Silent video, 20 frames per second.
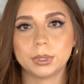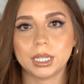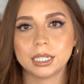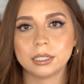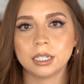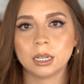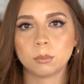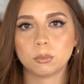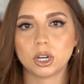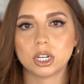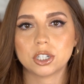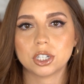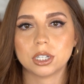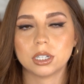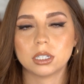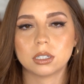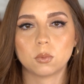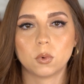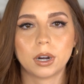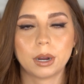blending
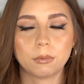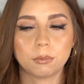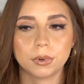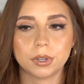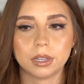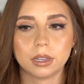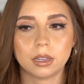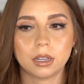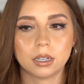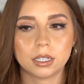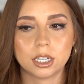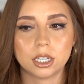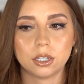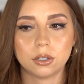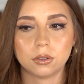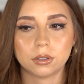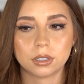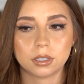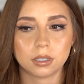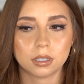brushes, what I really like to
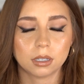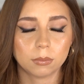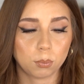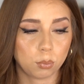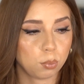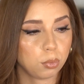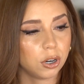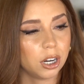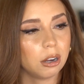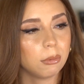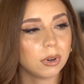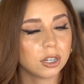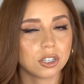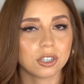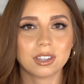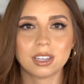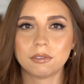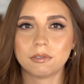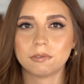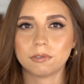use, because this is pretty
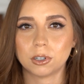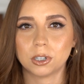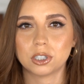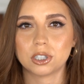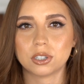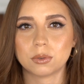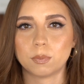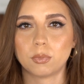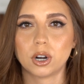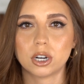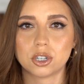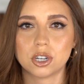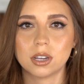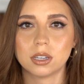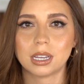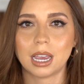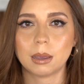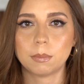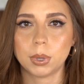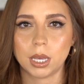much the first brushes
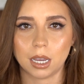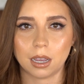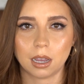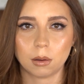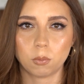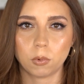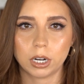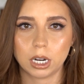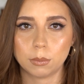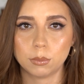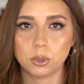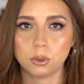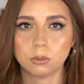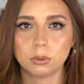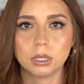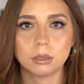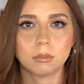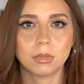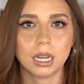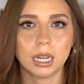I pick up when I'm
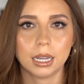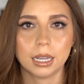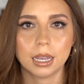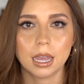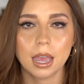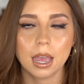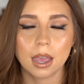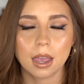doing my,